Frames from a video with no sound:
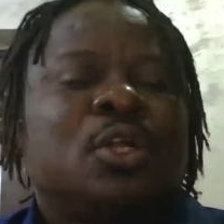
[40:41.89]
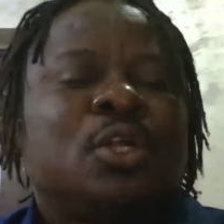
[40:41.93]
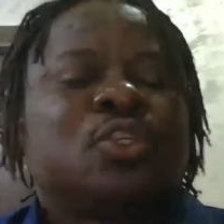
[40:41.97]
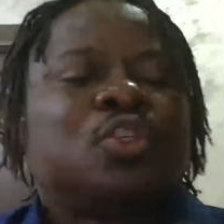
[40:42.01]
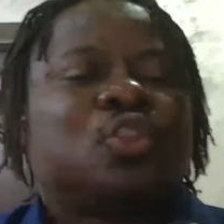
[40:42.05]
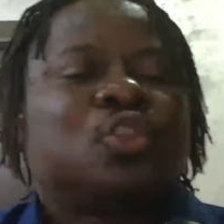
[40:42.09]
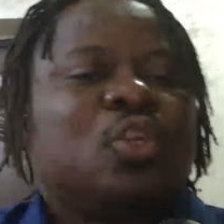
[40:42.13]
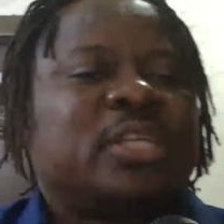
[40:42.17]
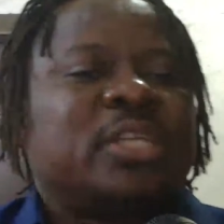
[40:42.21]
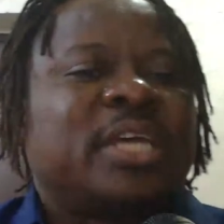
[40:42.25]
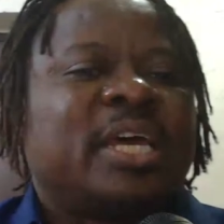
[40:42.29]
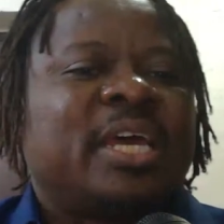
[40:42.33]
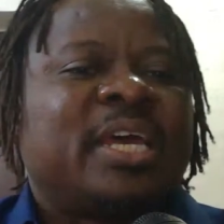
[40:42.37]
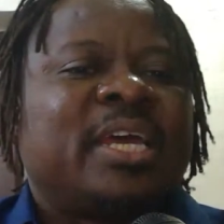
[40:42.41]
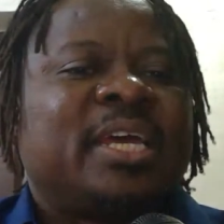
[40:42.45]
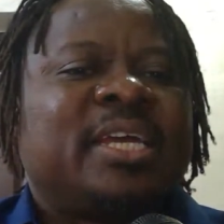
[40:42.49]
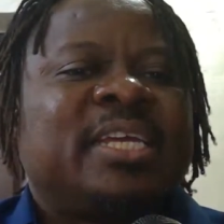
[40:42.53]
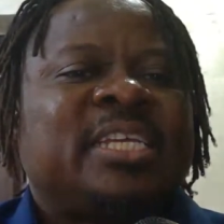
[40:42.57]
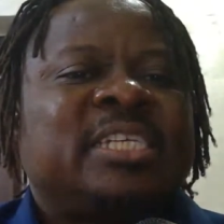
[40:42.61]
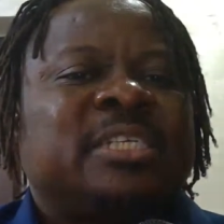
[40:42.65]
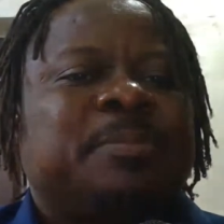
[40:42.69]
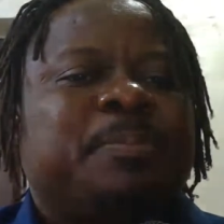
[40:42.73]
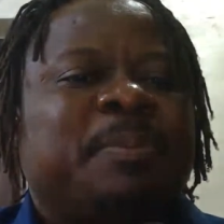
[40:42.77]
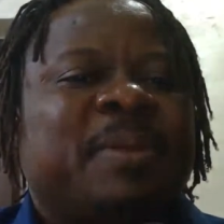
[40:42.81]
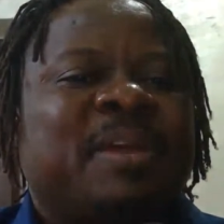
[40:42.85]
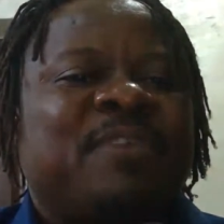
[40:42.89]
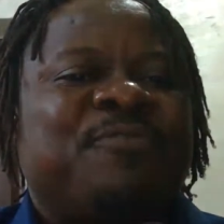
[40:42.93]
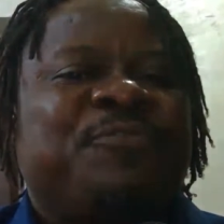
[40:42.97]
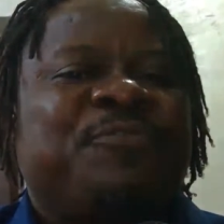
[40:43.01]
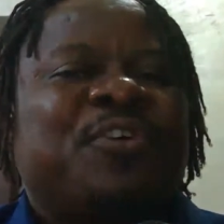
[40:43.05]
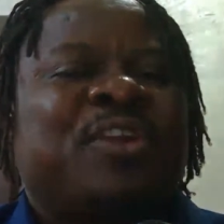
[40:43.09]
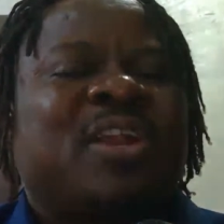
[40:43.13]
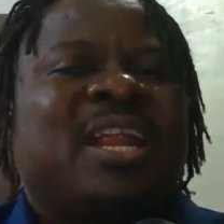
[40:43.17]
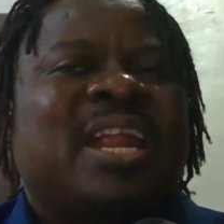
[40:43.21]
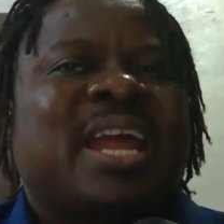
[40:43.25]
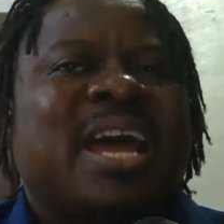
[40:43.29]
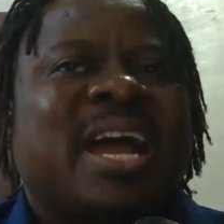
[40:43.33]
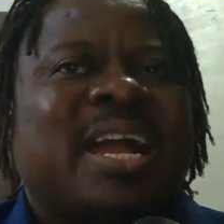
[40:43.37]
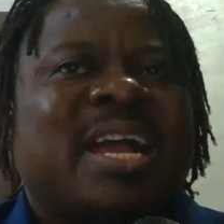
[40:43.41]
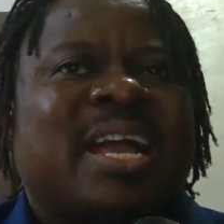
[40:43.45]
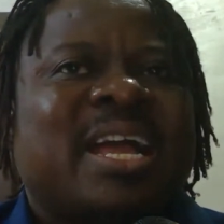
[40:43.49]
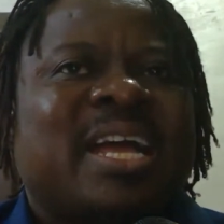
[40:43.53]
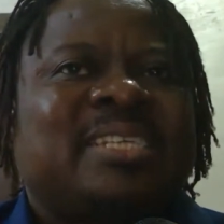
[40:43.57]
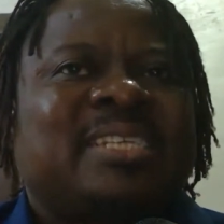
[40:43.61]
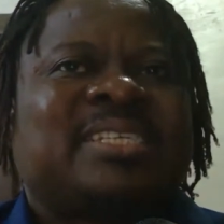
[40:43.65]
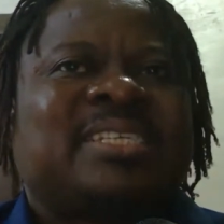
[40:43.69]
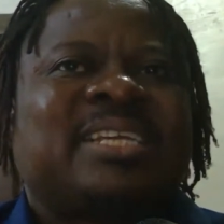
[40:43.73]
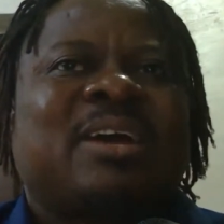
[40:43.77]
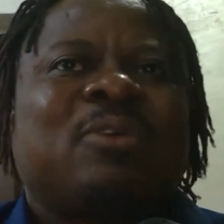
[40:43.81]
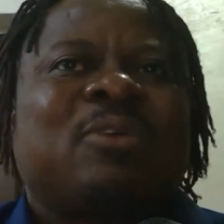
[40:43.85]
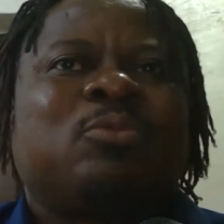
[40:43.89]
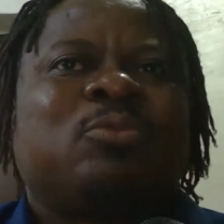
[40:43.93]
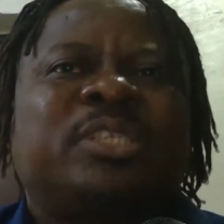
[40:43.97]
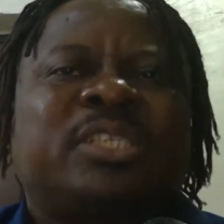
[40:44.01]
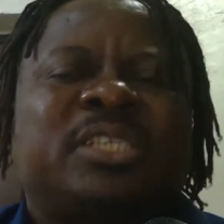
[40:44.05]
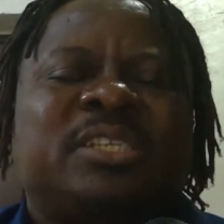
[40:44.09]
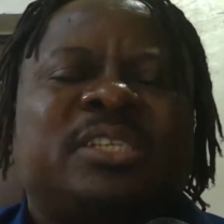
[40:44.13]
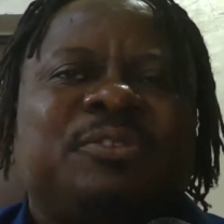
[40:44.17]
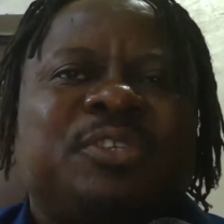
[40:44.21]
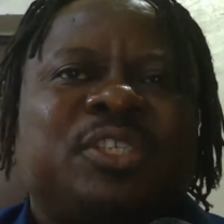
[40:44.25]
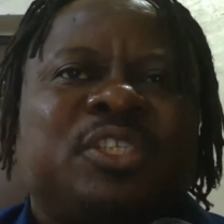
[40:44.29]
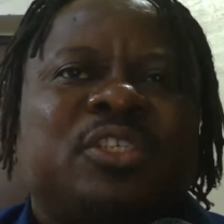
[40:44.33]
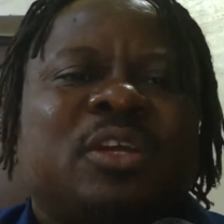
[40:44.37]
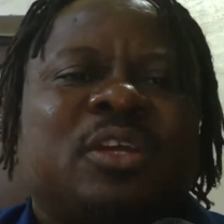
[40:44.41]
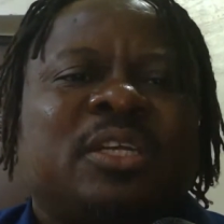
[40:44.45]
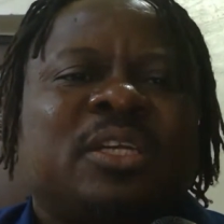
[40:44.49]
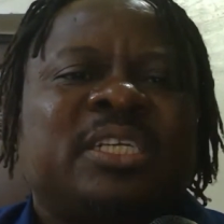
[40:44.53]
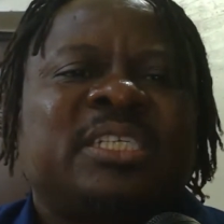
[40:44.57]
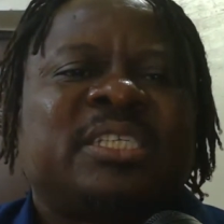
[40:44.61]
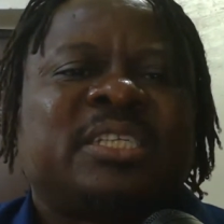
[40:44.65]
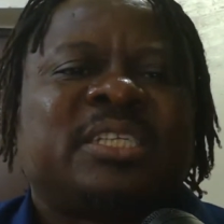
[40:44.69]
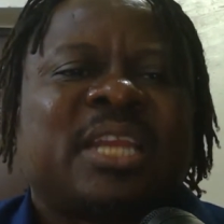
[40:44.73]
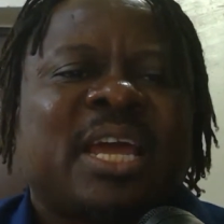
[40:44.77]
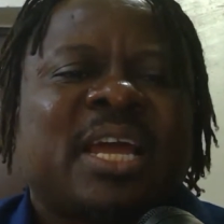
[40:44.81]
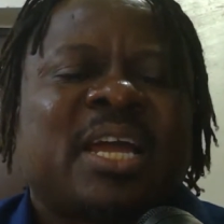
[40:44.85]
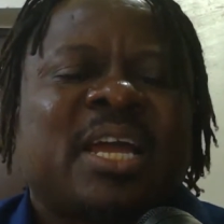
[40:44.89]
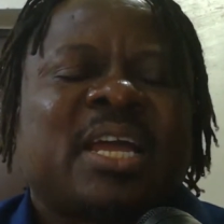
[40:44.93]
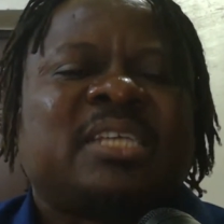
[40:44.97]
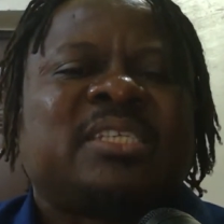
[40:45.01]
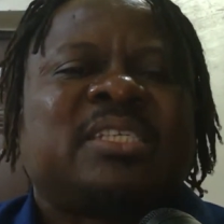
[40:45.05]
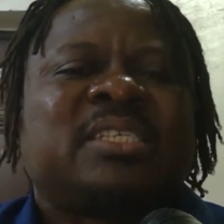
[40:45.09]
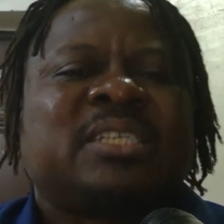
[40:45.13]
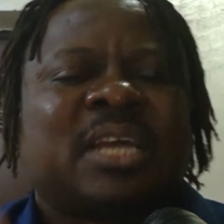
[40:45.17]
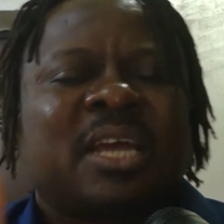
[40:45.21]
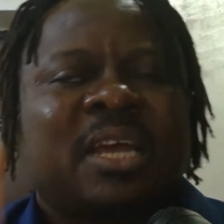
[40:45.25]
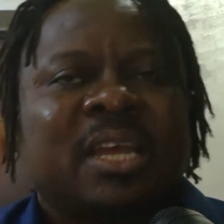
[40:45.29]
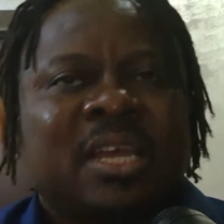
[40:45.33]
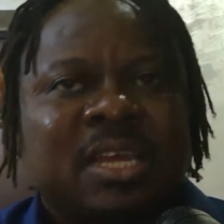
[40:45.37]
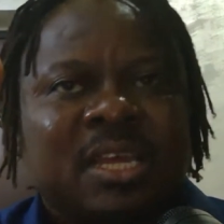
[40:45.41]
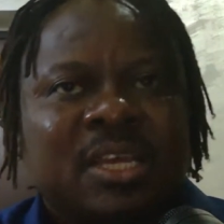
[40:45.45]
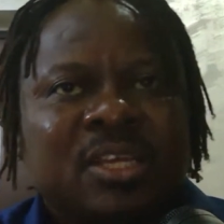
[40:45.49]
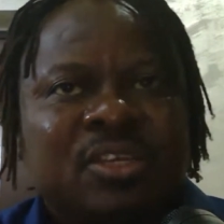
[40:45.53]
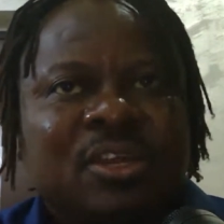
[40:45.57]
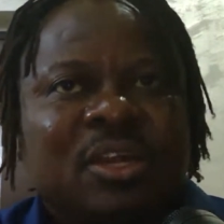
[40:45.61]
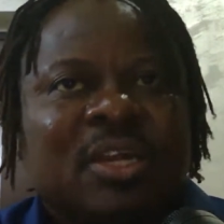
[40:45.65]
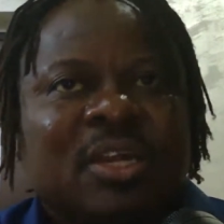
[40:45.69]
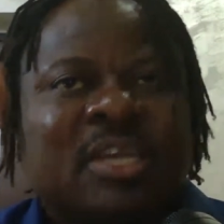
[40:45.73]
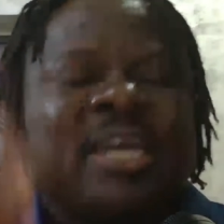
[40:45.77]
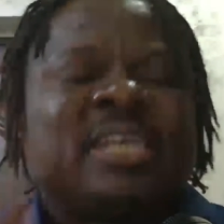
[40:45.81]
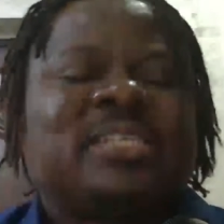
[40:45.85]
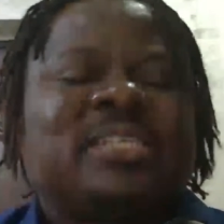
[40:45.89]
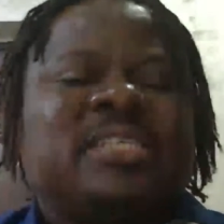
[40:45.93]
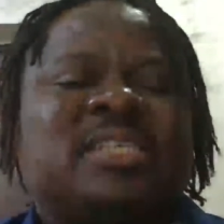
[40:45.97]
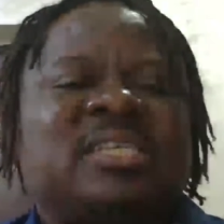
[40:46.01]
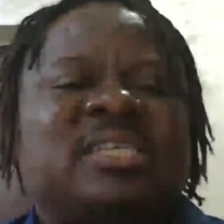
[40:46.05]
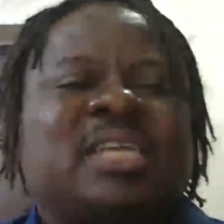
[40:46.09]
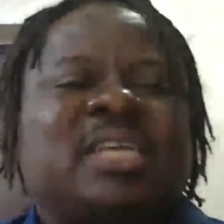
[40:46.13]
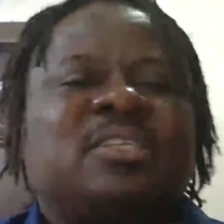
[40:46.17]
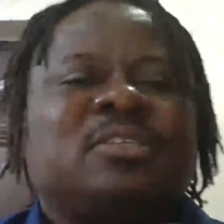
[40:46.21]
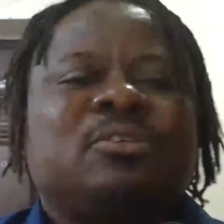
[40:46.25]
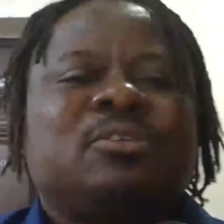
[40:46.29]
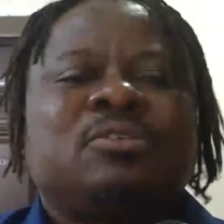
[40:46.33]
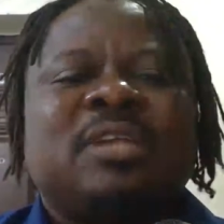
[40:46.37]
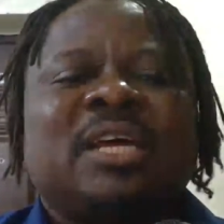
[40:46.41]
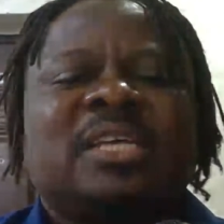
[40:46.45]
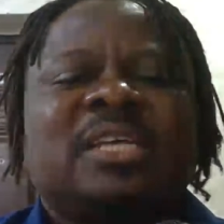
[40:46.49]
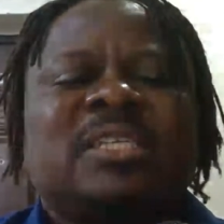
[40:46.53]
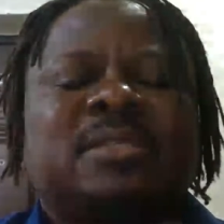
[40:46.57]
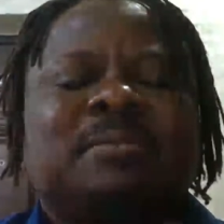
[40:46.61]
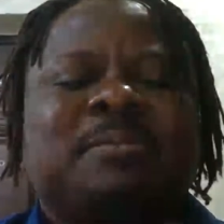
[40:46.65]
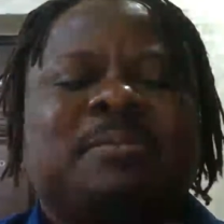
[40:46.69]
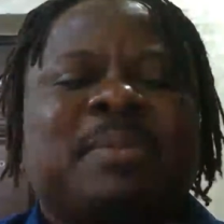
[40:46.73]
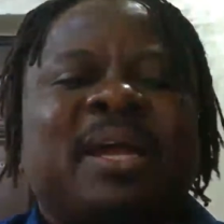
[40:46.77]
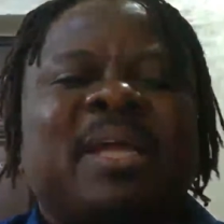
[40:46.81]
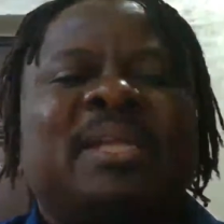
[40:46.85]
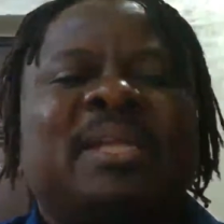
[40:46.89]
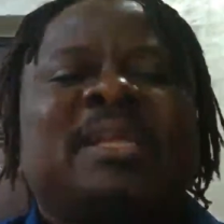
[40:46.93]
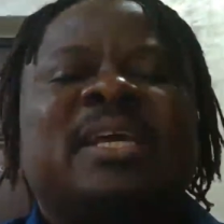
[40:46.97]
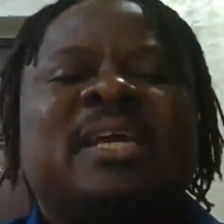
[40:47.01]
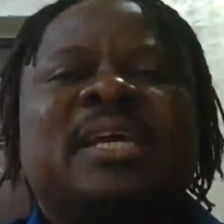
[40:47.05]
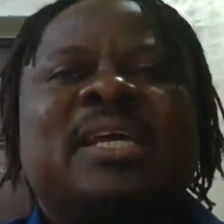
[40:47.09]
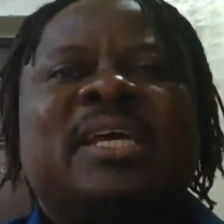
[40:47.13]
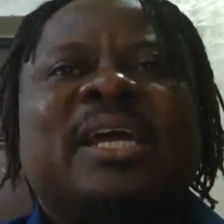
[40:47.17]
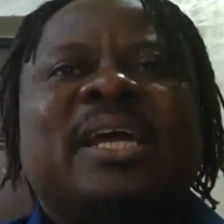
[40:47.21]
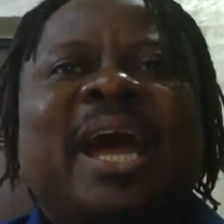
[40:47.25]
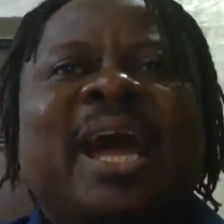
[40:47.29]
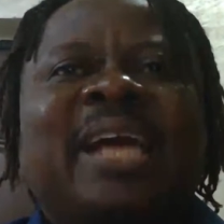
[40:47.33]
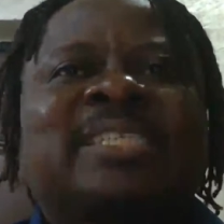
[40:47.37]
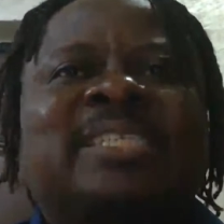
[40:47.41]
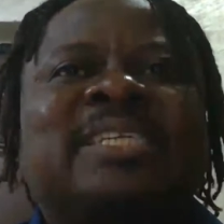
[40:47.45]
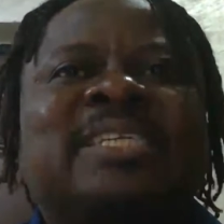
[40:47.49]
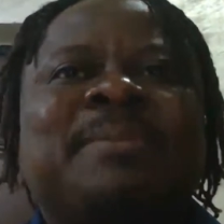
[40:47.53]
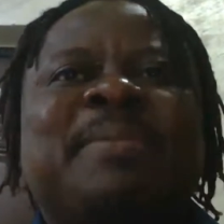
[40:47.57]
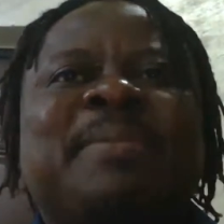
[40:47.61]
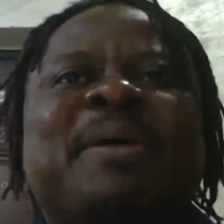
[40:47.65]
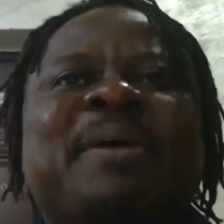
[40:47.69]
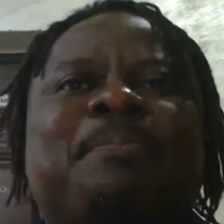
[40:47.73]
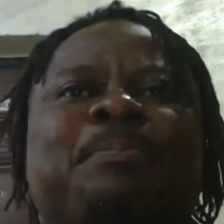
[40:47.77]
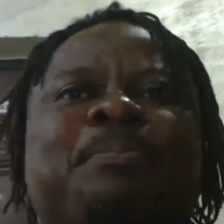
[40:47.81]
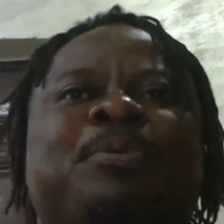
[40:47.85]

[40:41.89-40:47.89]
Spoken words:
Today, he's playing for Lancaster. Which division is Lancaster? Your guess is as good as mine. As he made